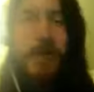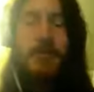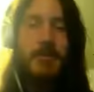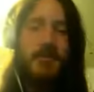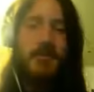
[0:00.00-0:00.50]

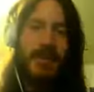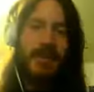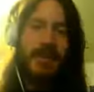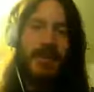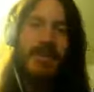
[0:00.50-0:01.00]
you say
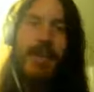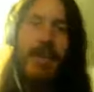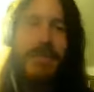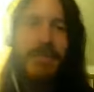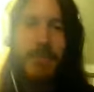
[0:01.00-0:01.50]
it,
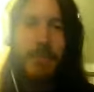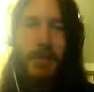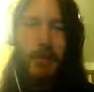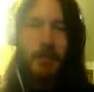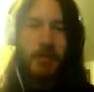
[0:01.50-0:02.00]
Andy's new
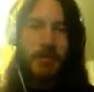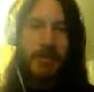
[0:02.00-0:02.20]
album.